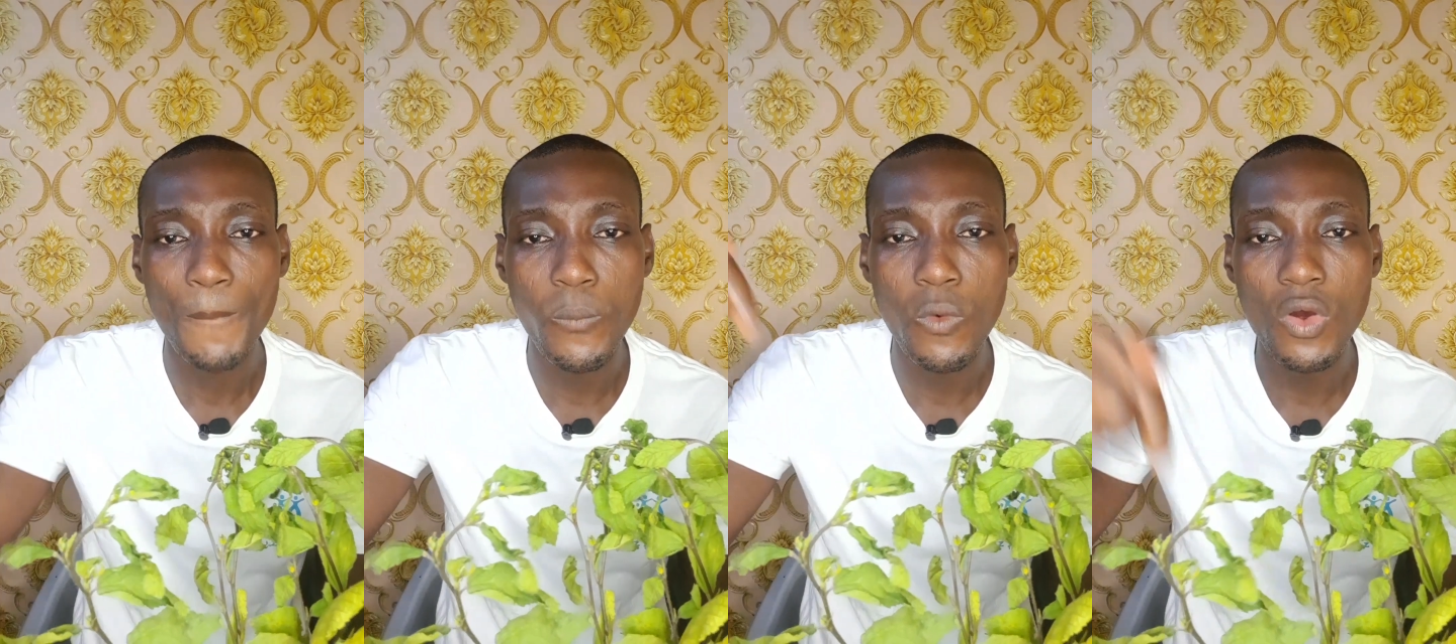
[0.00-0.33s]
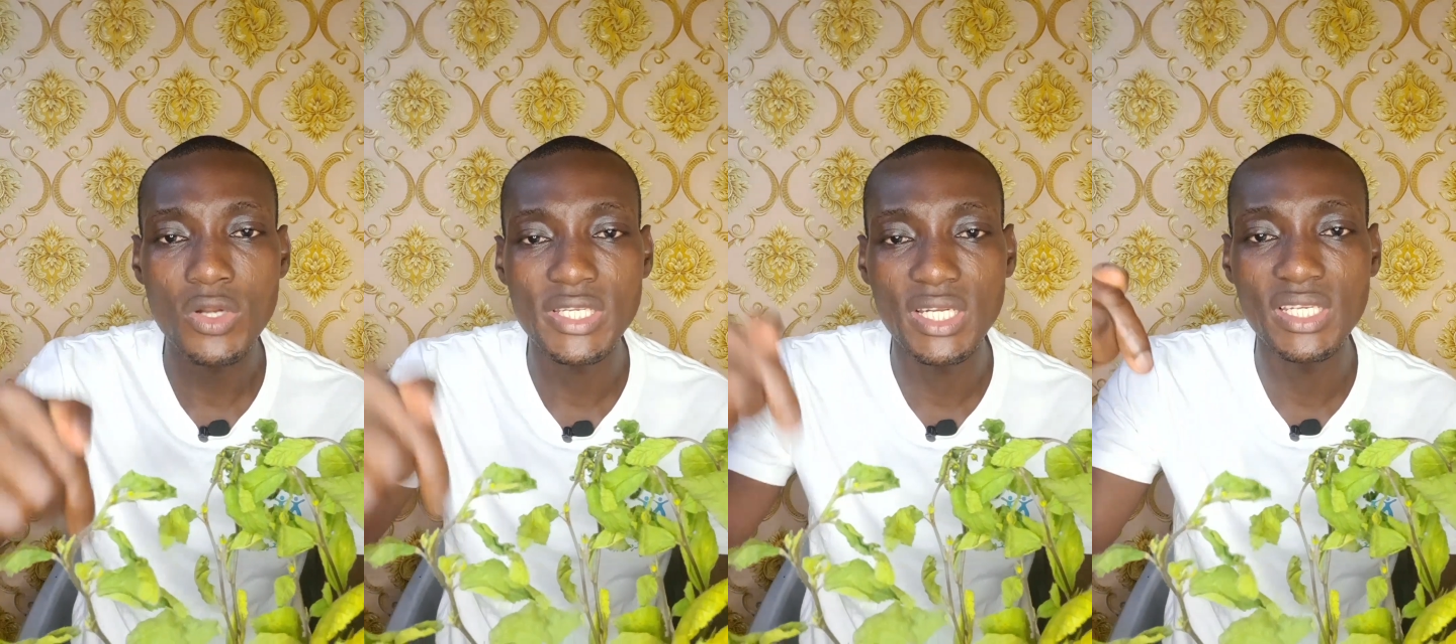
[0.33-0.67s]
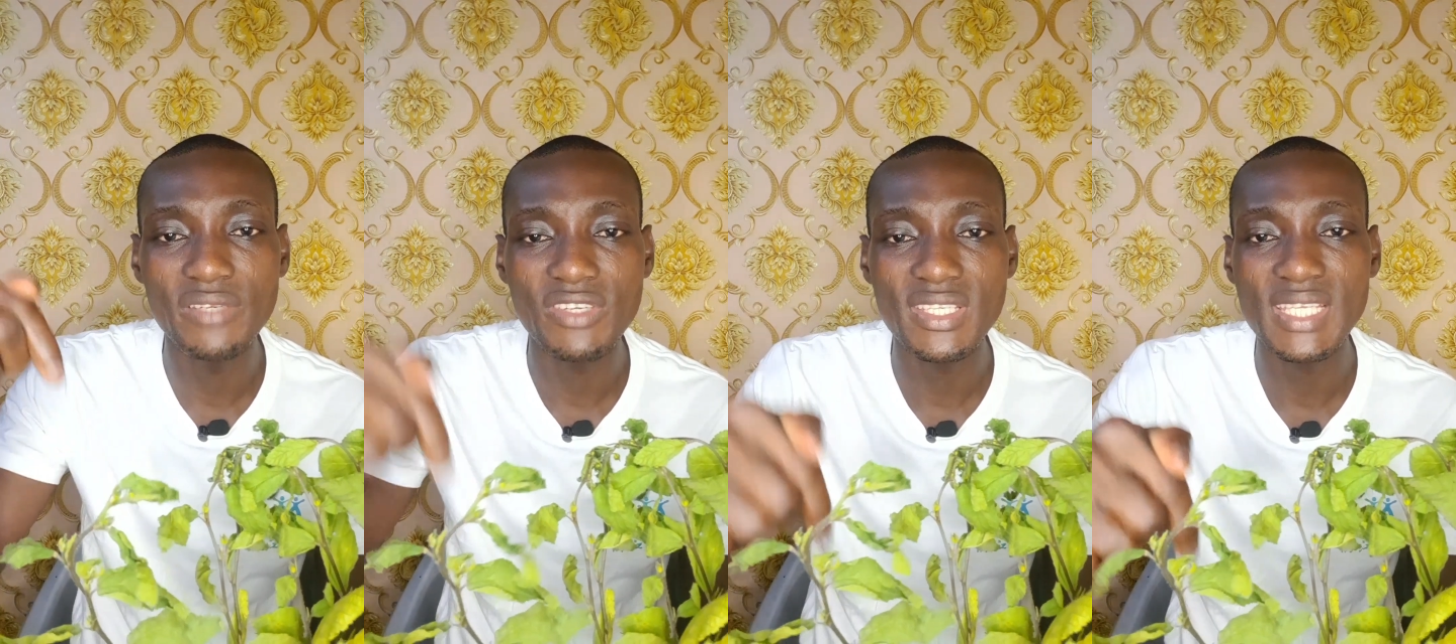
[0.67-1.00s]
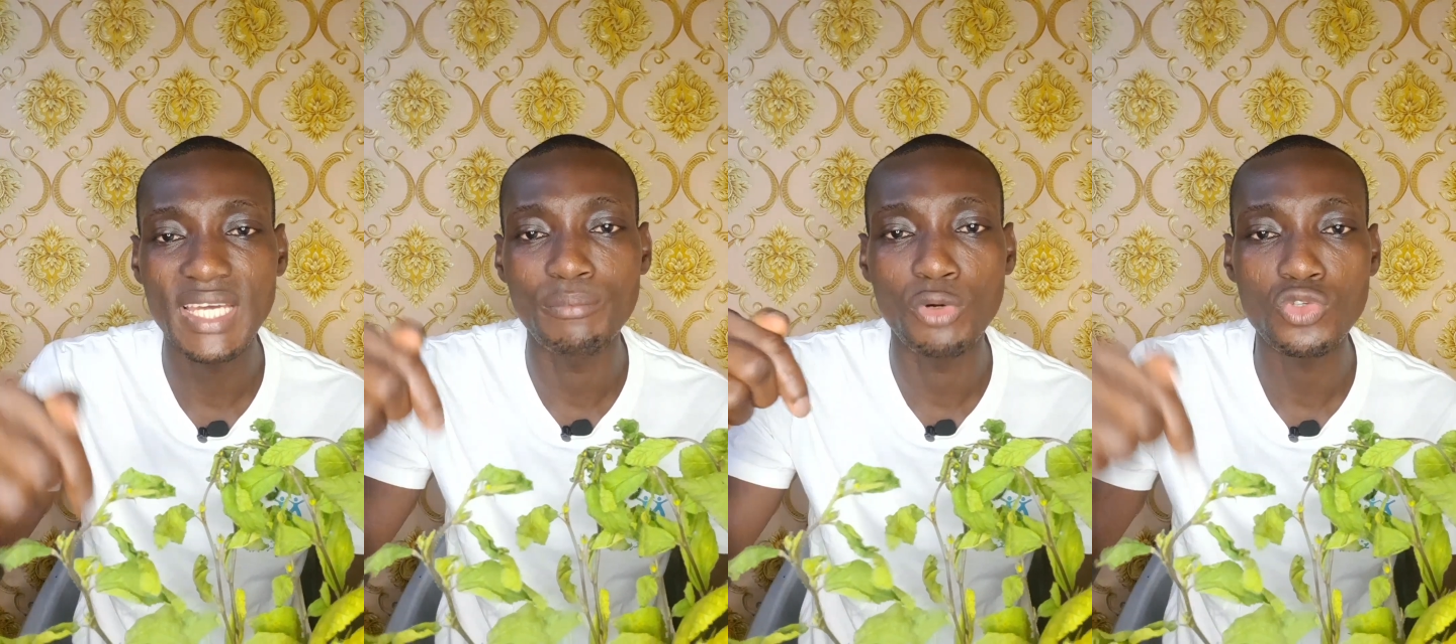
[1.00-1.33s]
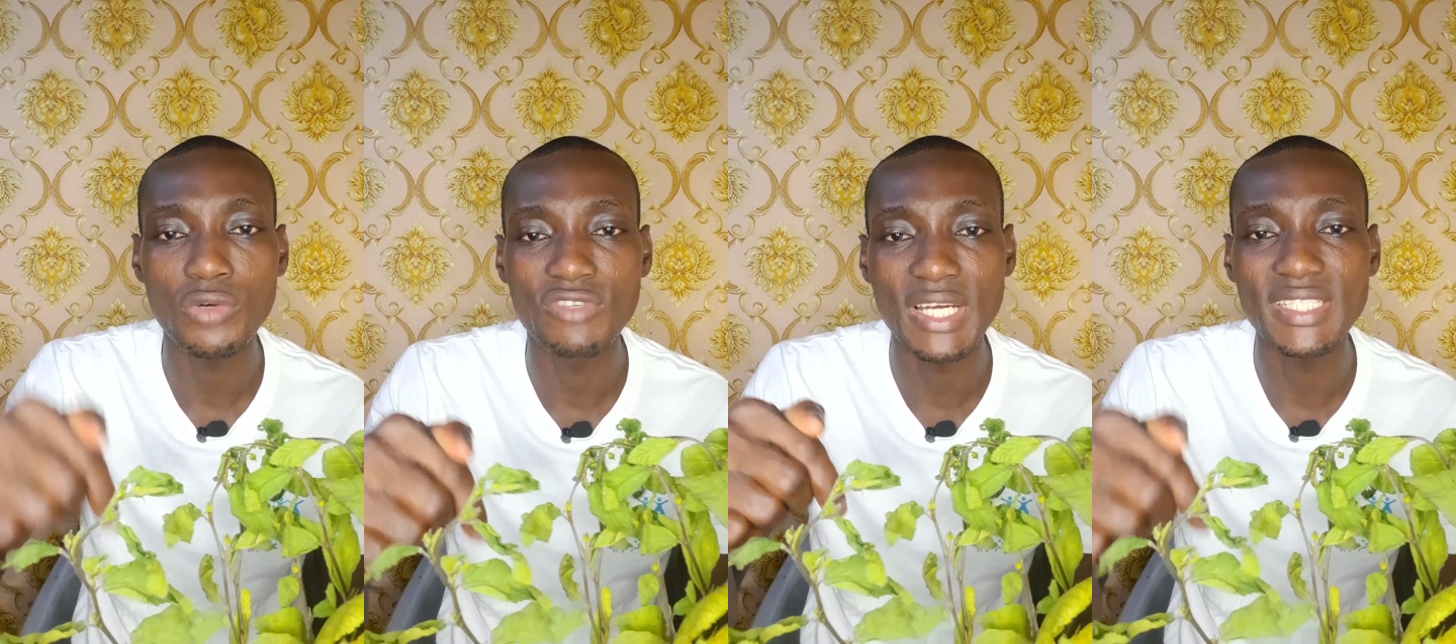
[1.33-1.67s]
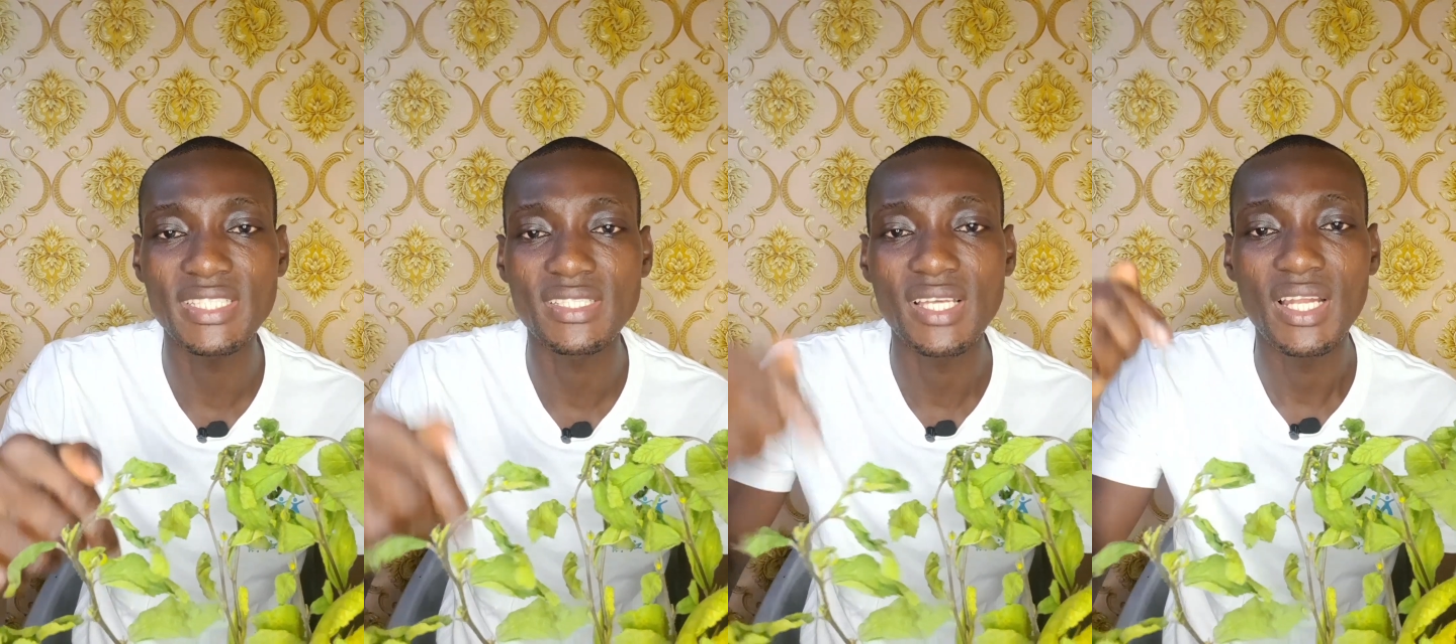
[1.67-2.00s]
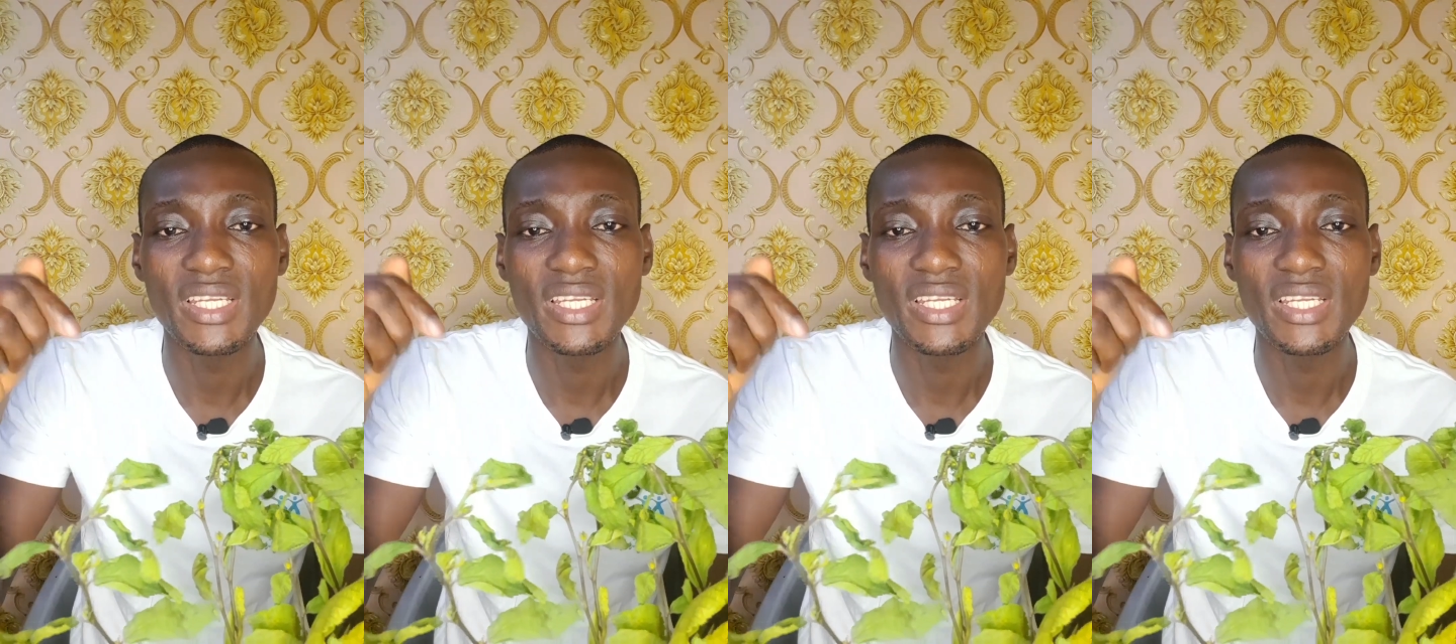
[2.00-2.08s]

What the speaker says: pour the leaf inside the bottle of dry gin,